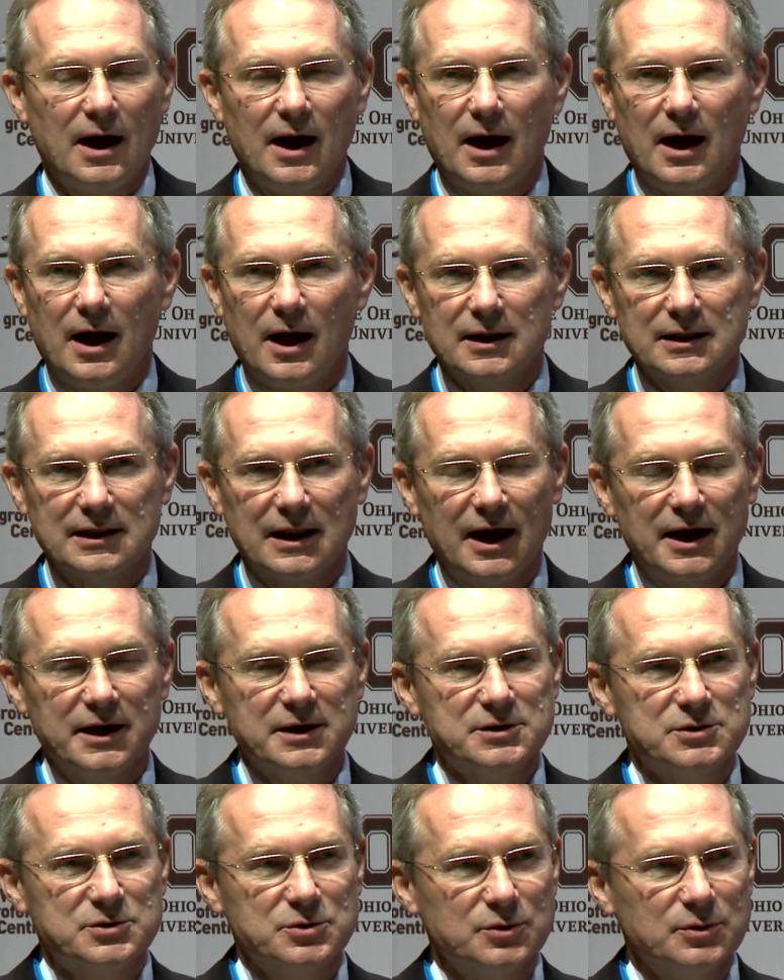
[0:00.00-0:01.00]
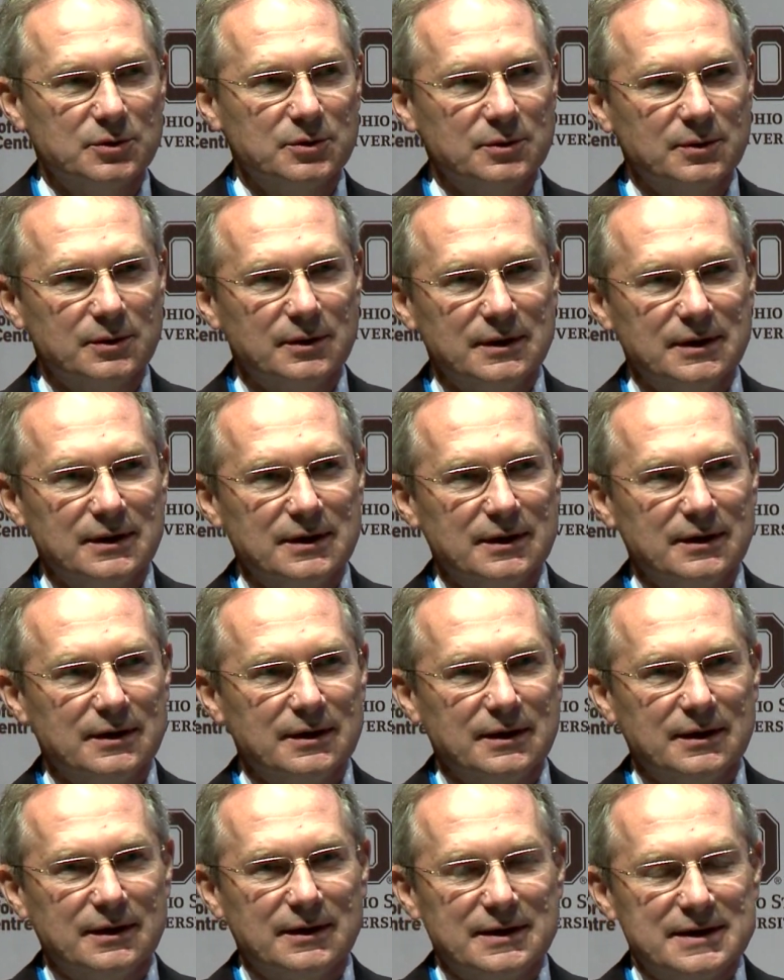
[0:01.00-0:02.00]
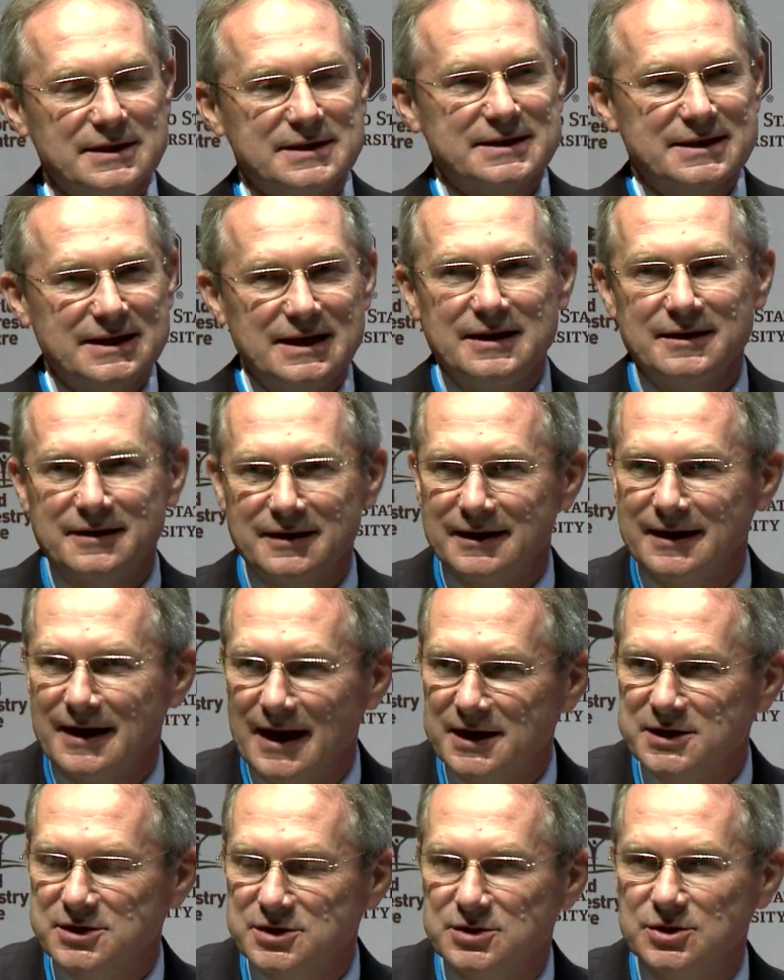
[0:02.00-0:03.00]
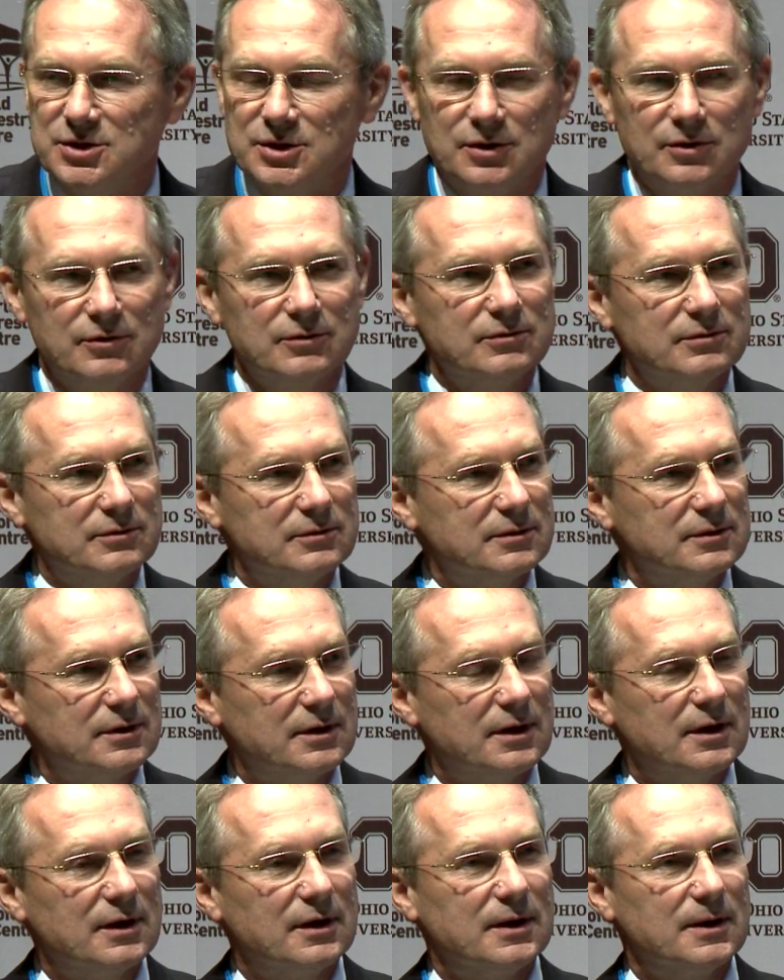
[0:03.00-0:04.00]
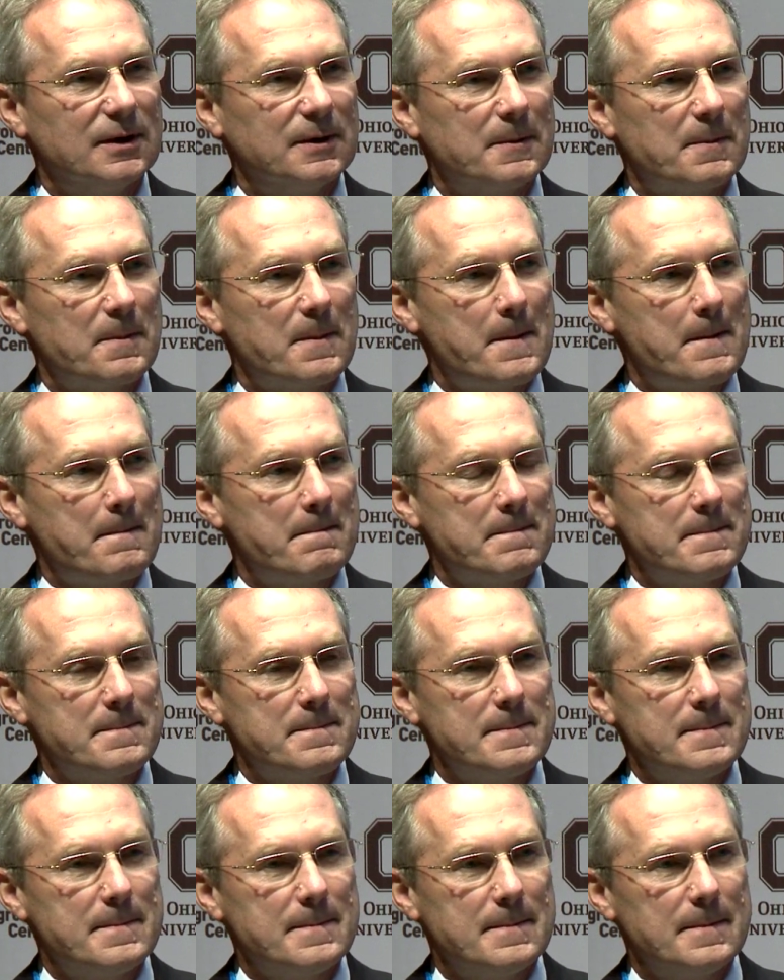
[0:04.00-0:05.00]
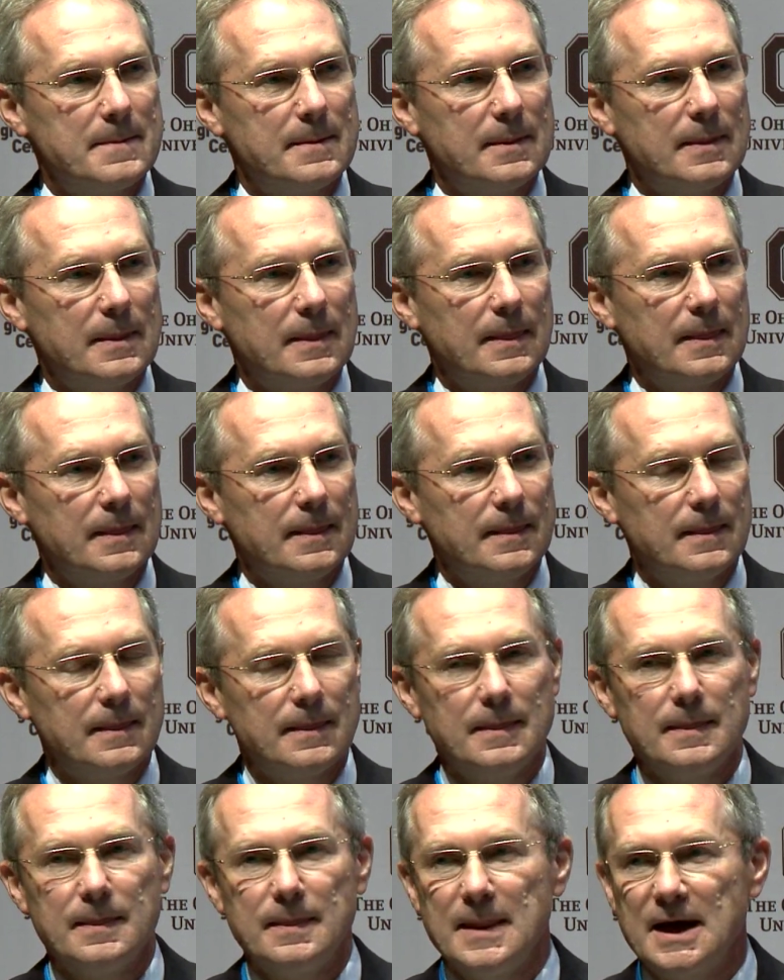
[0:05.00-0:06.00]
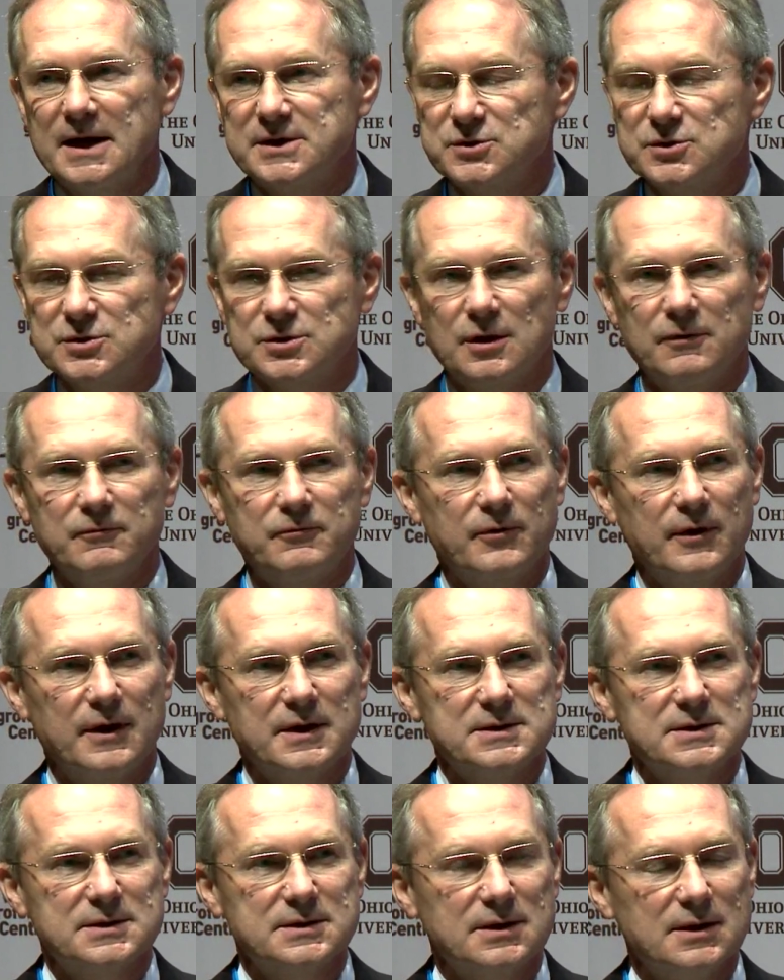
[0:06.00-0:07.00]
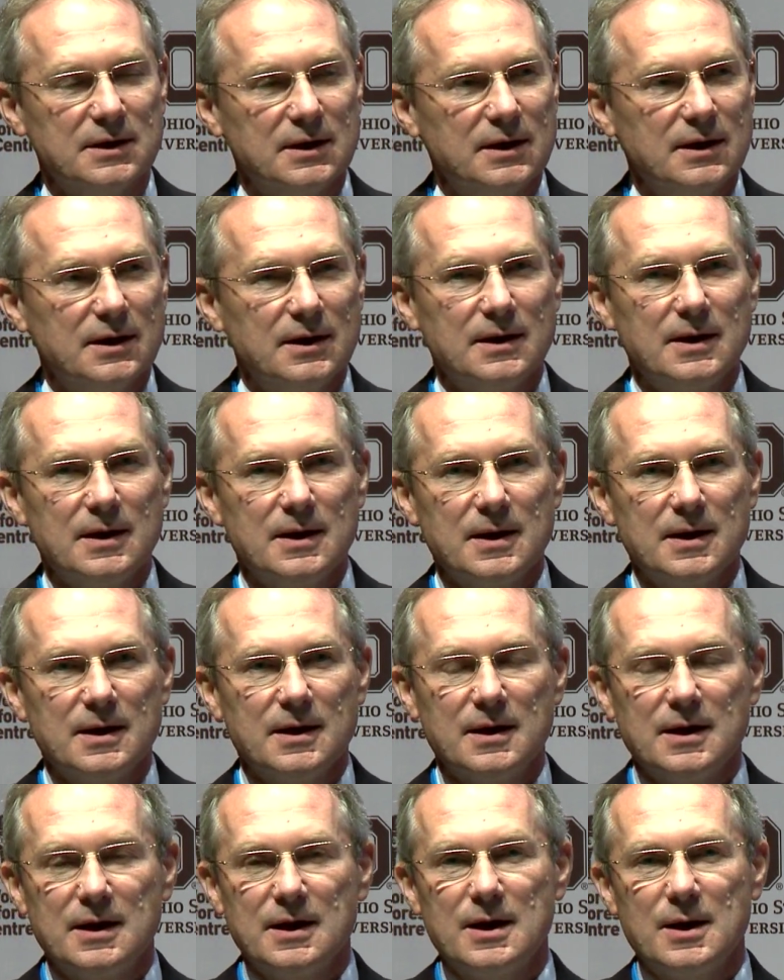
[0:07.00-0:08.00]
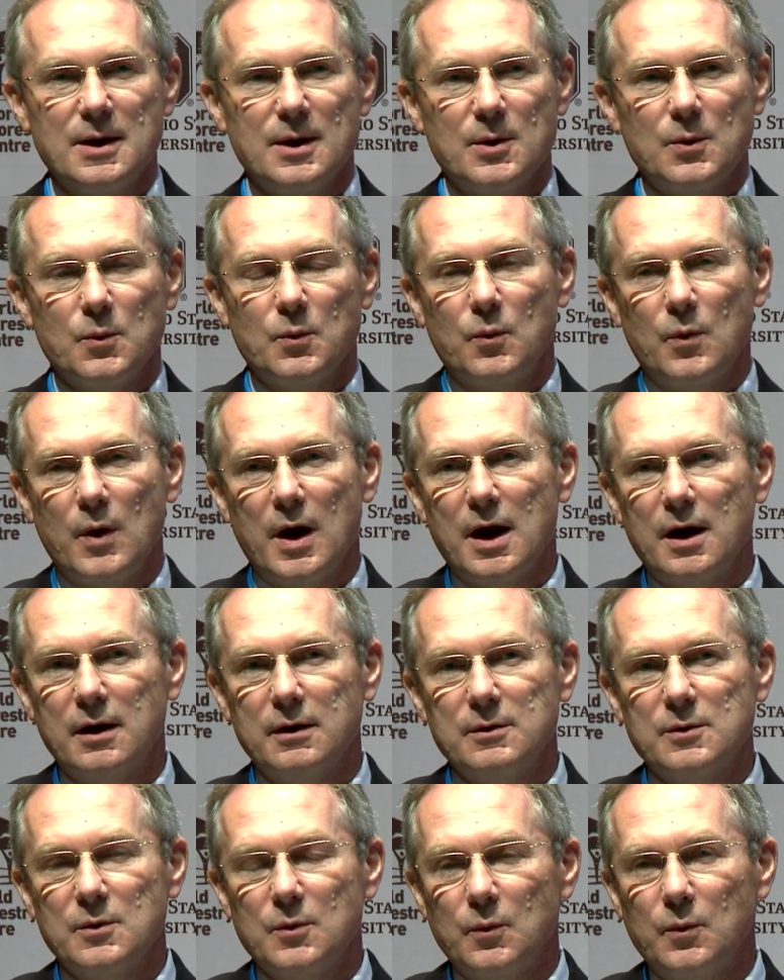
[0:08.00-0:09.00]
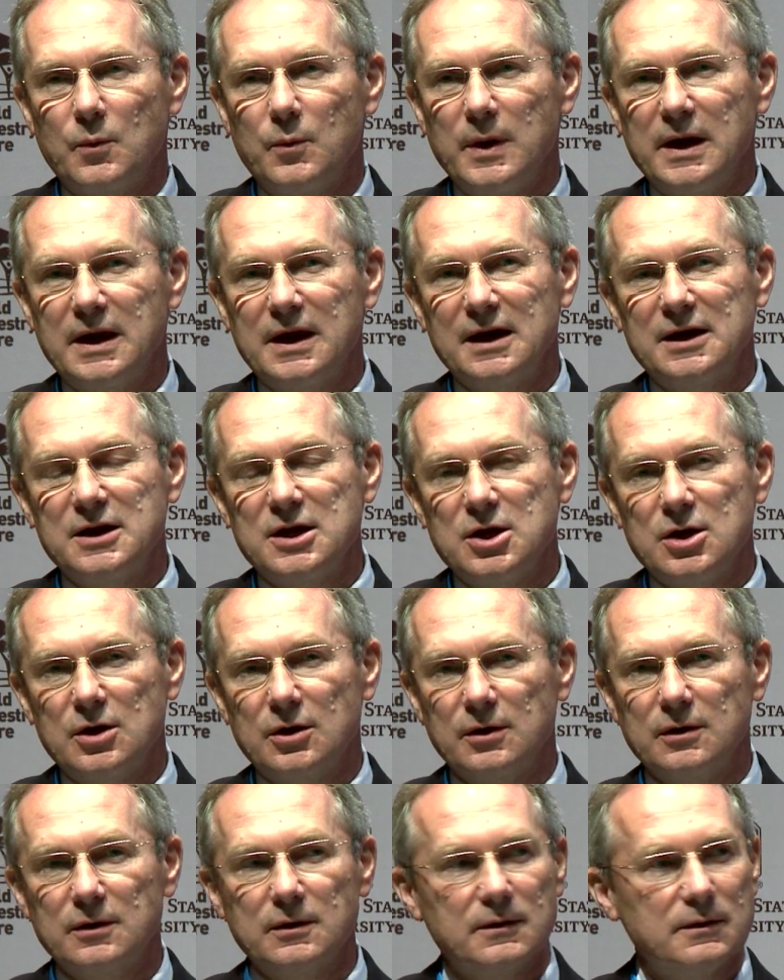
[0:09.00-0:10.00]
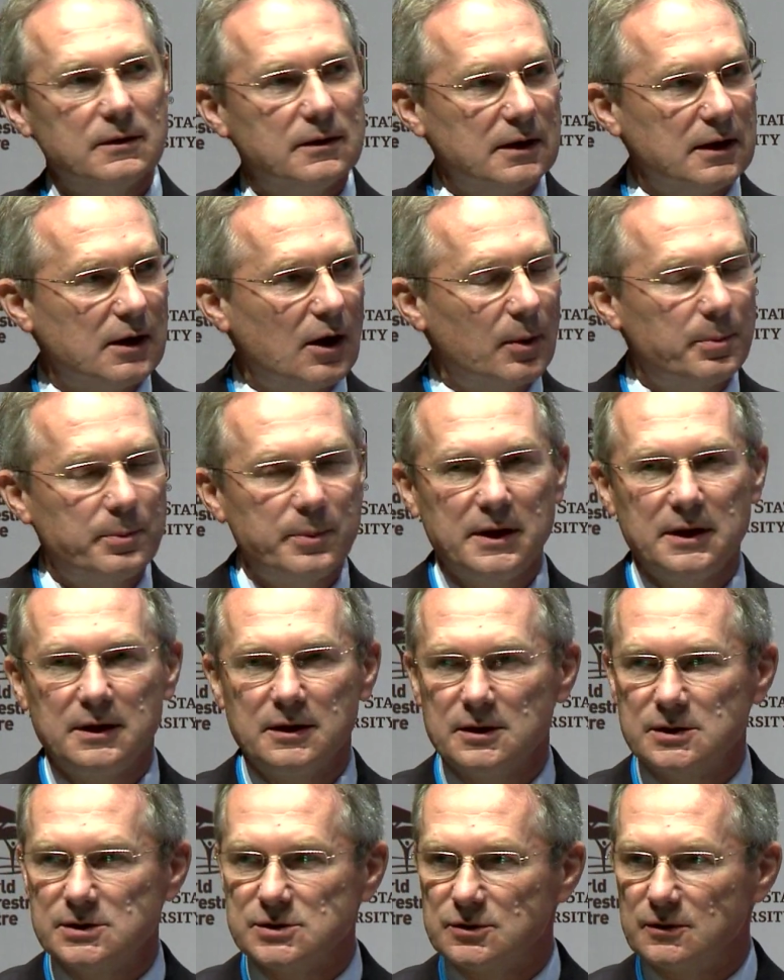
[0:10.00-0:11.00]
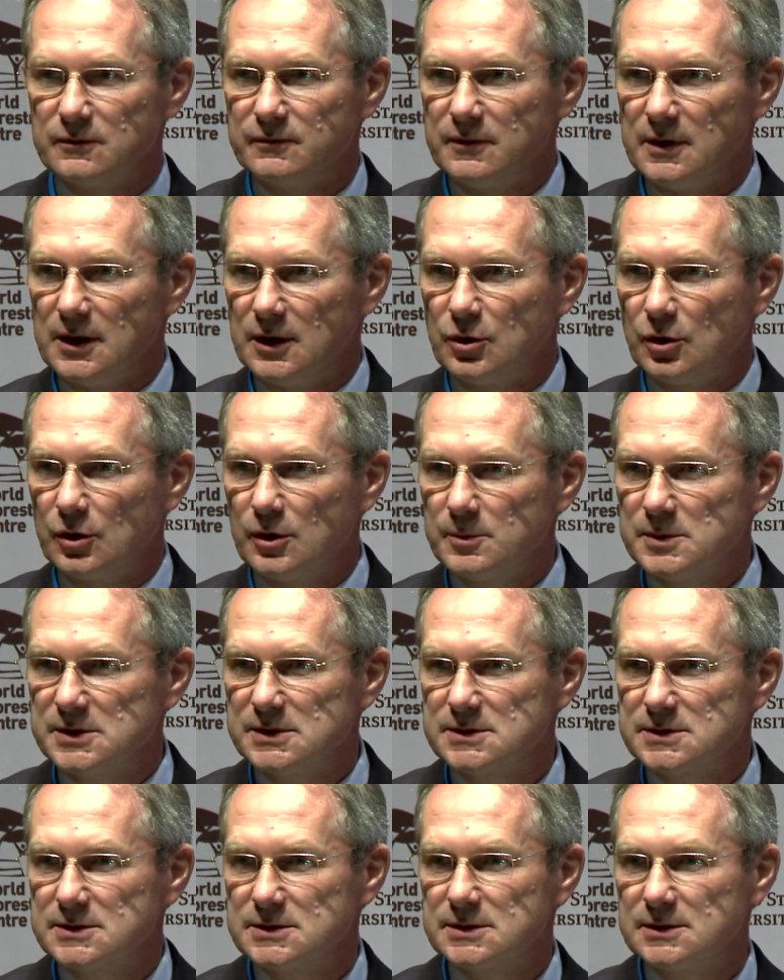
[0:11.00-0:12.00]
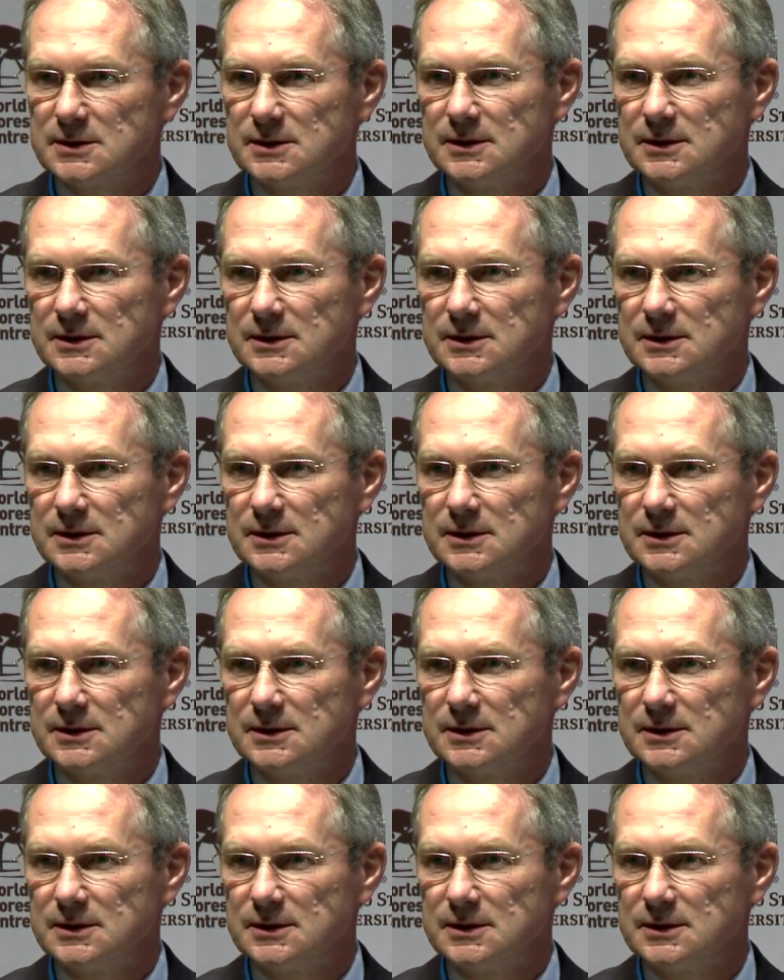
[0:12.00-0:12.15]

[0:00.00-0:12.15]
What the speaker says: I'd like to see the next year Nexus Conference where we can hear the opinions of economists,